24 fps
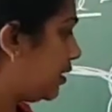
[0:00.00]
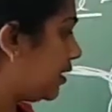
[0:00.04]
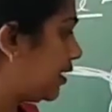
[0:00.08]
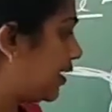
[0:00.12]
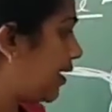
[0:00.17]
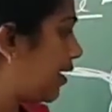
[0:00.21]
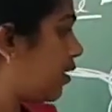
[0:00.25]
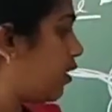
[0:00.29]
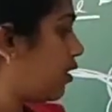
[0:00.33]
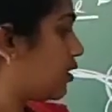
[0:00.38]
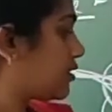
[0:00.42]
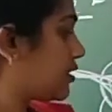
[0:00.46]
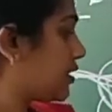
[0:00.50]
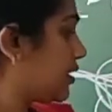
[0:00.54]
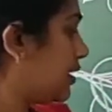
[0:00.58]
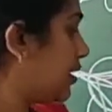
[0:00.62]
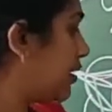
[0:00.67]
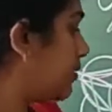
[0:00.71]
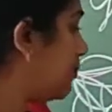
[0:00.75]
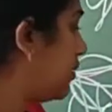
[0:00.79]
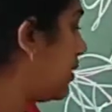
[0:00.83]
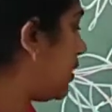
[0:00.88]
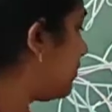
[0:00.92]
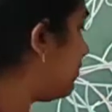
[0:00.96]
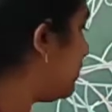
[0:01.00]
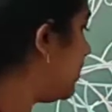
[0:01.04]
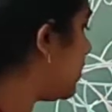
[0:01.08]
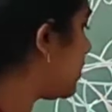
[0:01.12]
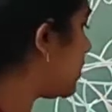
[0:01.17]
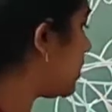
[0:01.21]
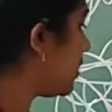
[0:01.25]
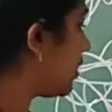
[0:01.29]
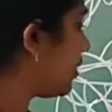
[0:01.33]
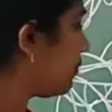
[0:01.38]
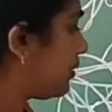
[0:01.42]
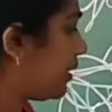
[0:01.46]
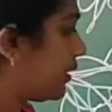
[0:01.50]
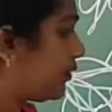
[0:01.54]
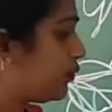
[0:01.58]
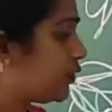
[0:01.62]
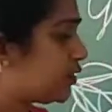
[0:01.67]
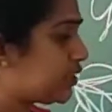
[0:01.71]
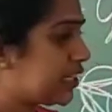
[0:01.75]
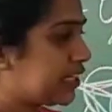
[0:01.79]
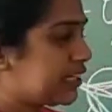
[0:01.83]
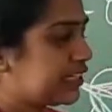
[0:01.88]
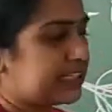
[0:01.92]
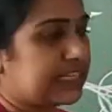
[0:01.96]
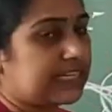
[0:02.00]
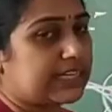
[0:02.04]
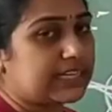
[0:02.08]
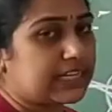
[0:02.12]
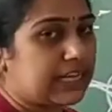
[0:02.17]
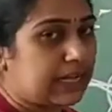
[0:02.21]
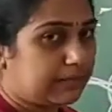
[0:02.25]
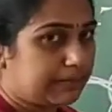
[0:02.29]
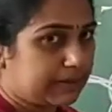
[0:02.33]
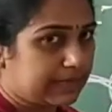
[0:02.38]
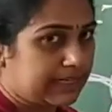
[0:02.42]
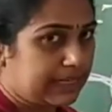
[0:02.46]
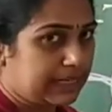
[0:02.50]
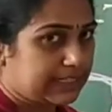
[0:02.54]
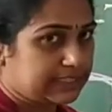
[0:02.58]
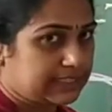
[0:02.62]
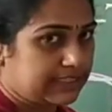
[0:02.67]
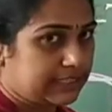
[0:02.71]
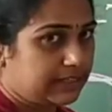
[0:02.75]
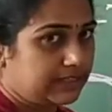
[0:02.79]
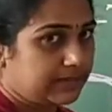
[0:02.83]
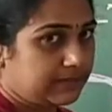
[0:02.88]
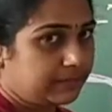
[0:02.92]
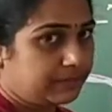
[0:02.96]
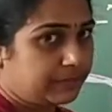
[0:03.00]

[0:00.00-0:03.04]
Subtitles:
Deoxygenated blood means the blood which contains carbon dioxide